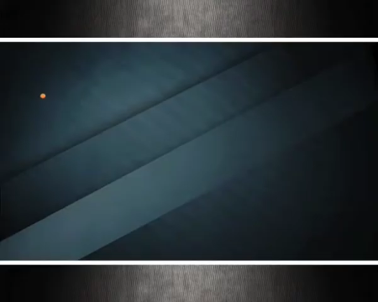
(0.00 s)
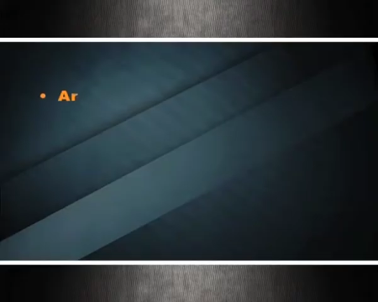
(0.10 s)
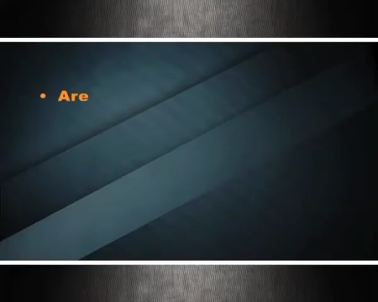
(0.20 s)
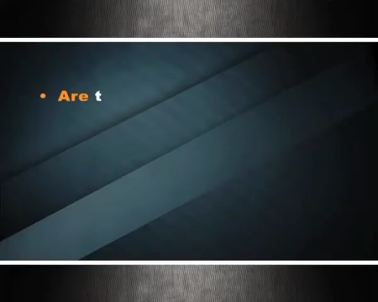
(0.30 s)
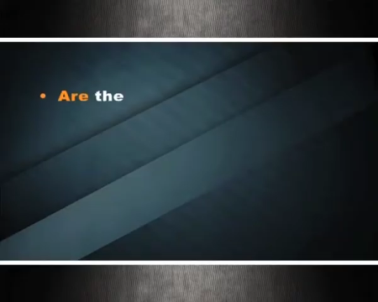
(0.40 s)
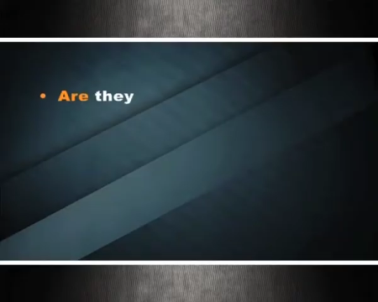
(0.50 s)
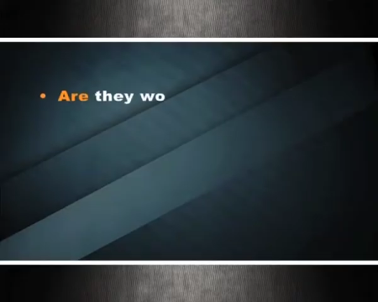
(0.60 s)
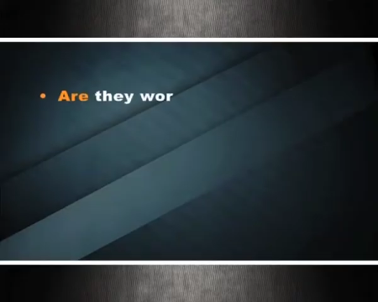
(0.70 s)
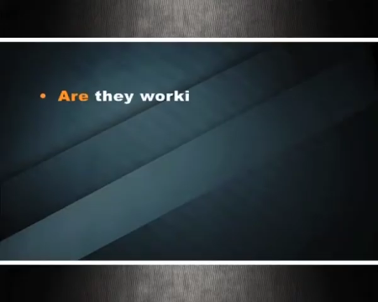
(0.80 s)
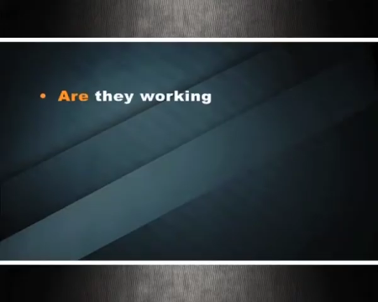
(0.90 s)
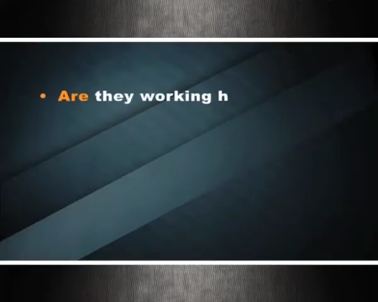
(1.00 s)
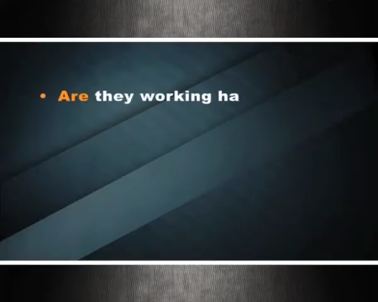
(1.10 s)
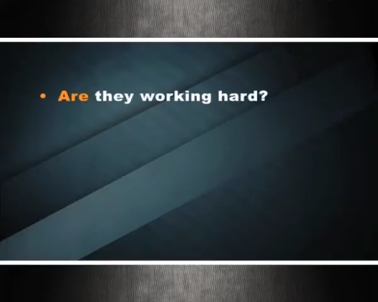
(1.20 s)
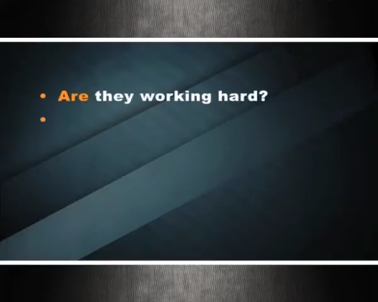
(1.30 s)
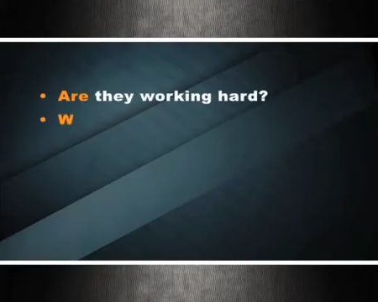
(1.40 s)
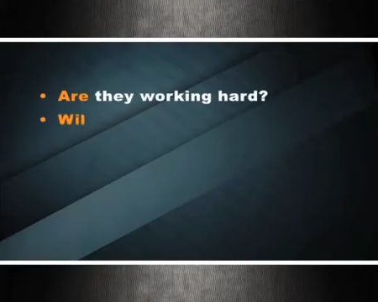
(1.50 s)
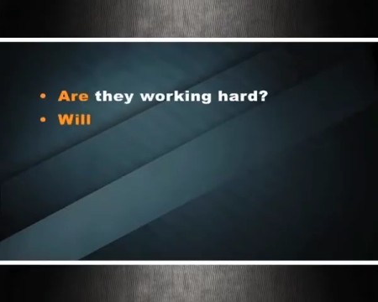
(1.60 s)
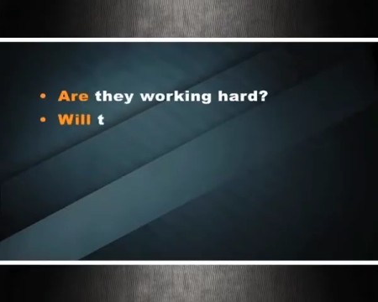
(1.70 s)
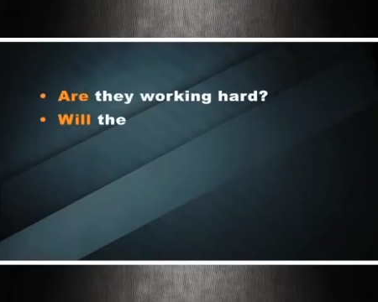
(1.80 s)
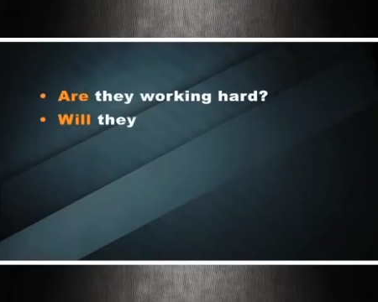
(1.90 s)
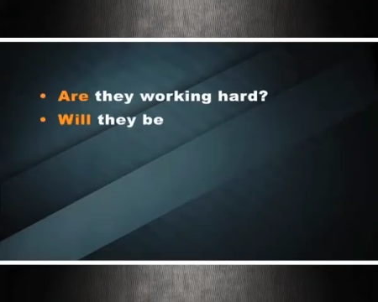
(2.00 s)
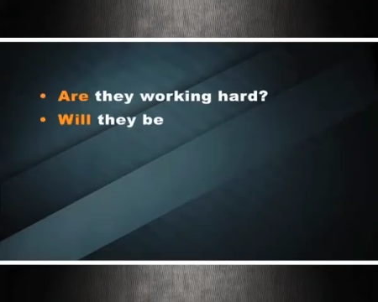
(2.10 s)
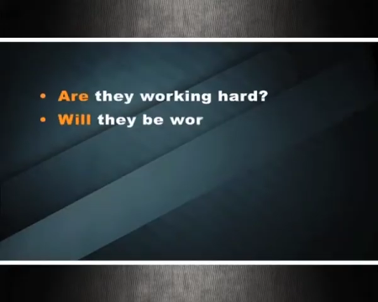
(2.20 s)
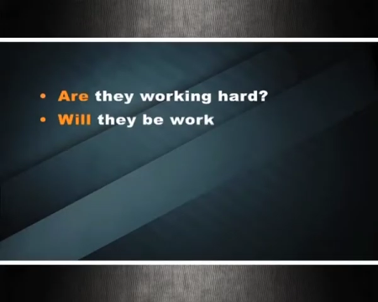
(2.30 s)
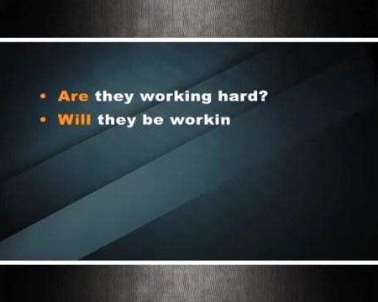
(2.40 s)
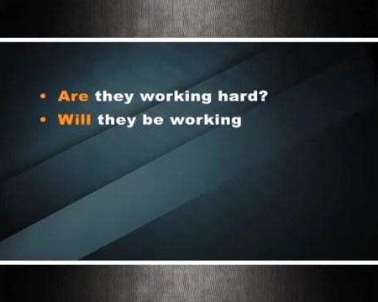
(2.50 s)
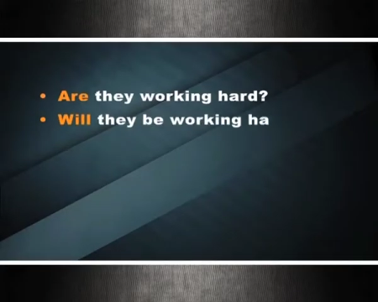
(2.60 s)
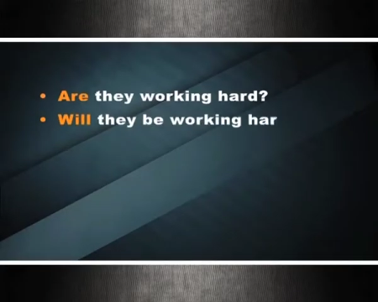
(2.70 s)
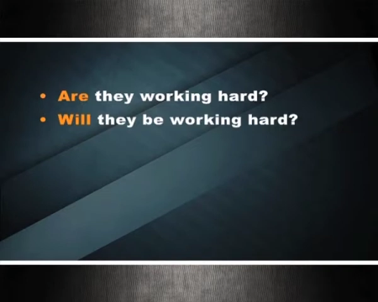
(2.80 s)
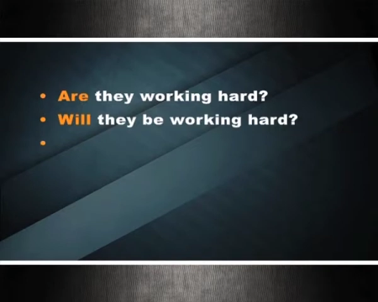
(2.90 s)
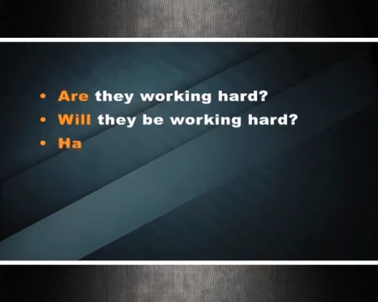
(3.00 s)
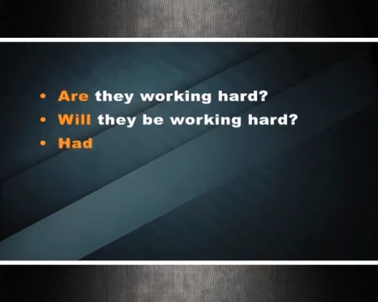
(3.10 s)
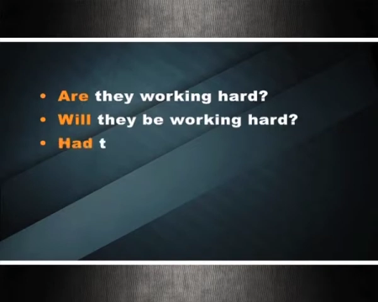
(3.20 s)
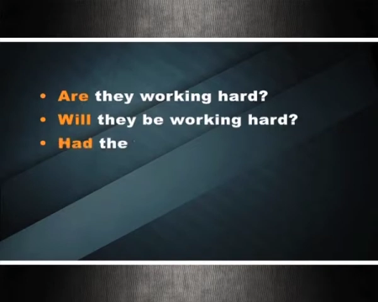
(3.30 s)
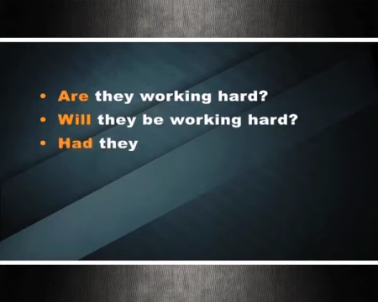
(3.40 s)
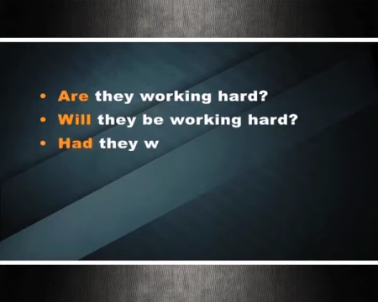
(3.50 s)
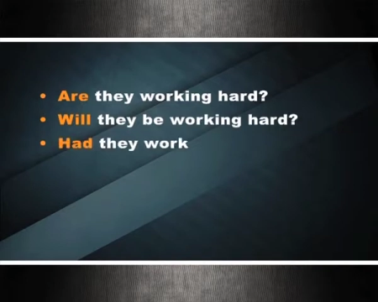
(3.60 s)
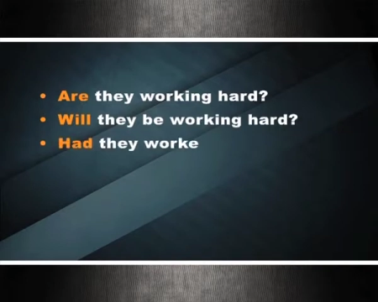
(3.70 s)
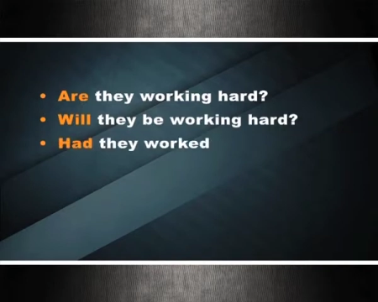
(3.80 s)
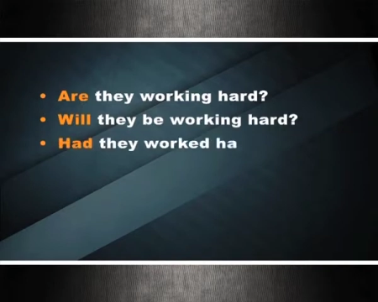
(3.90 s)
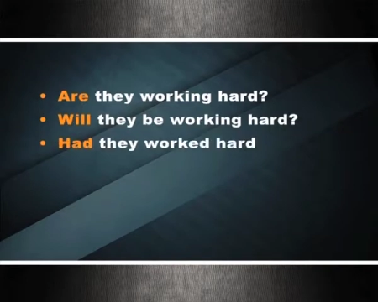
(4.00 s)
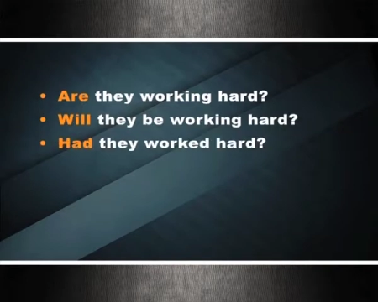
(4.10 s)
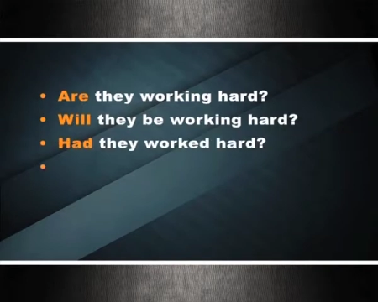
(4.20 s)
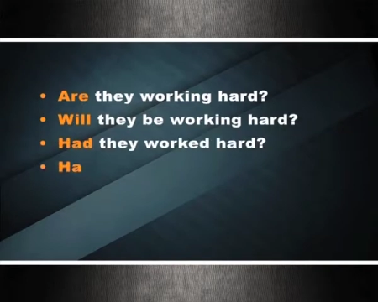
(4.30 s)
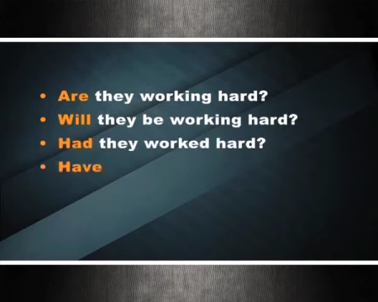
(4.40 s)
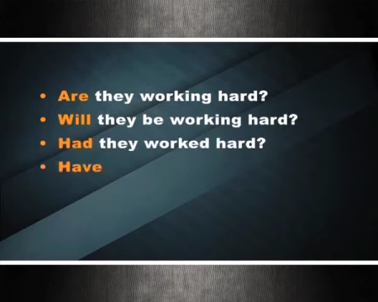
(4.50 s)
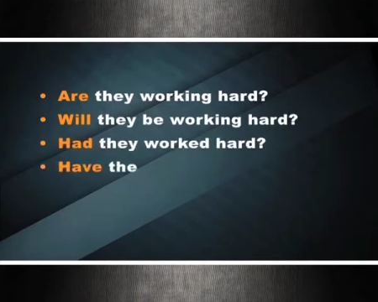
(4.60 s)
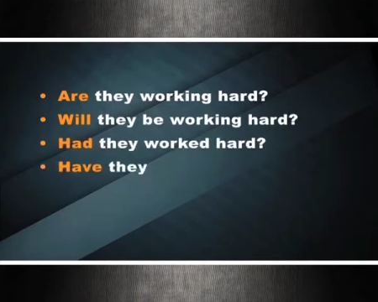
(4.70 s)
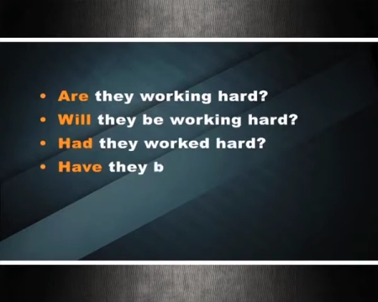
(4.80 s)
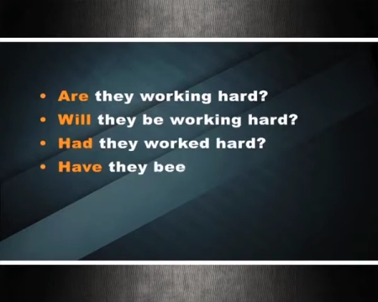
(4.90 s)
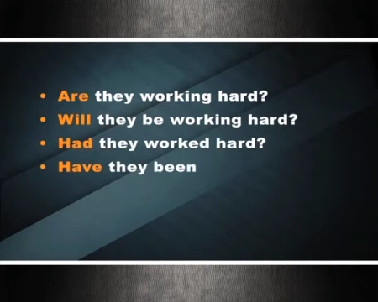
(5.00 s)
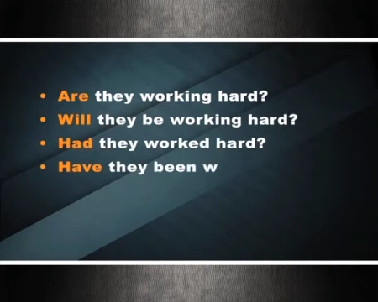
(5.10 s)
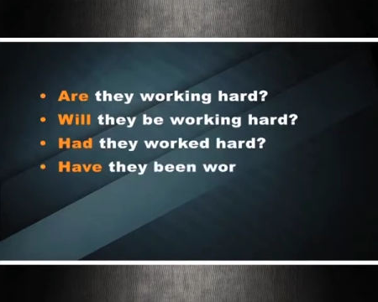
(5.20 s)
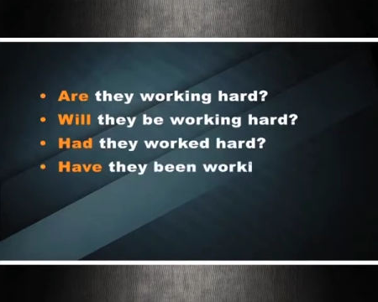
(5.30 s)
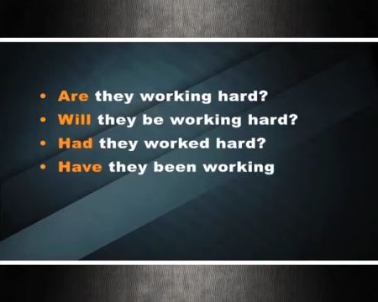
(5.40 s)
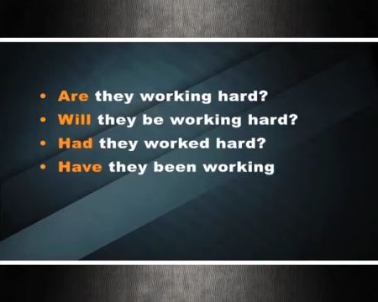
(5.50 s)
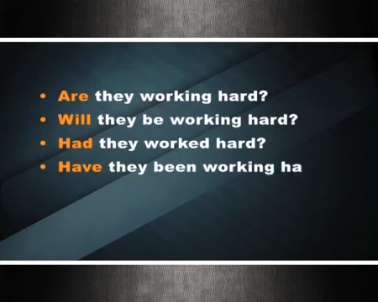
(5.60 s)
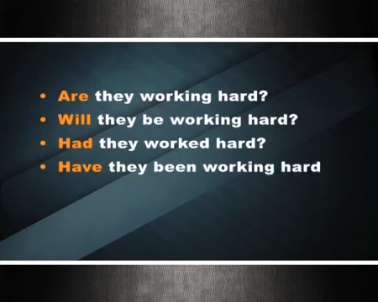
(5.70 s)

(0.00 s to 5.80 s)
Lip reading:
Nobody's mouth can be seen.